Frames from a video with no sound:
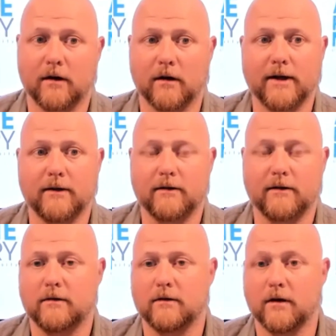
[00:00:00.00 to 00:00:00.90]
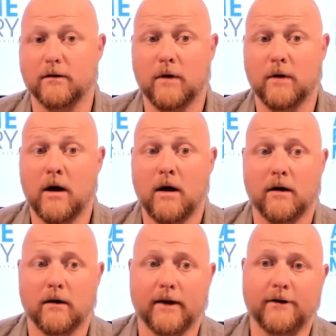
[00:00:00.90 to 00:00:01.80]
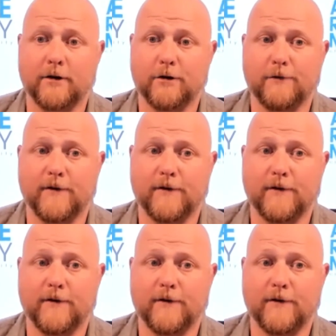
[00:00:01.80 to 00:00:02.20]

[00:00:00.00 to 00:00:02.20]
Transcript: let's do